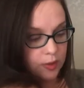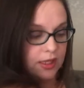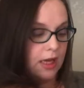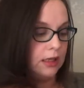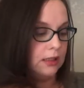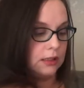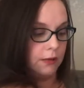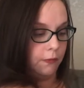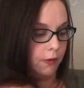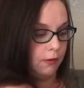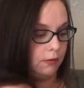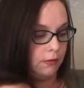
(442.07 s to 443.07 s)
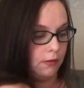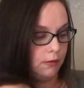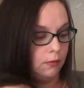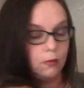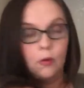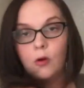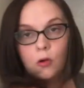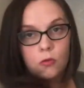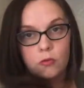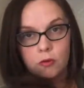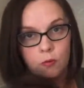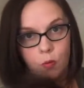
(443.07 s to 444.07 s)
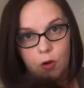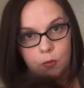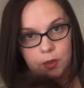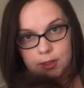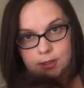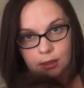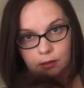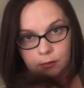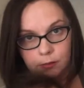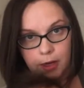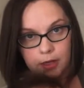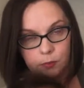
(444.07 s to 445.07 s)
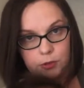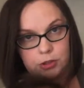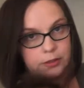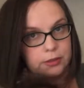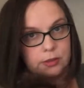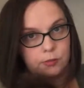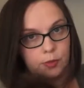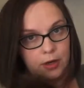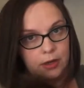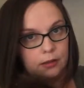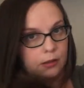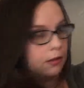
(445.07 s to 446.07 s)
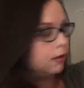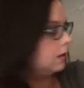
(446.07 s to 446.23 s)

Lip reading: was any different than what we celebrate, which is spring.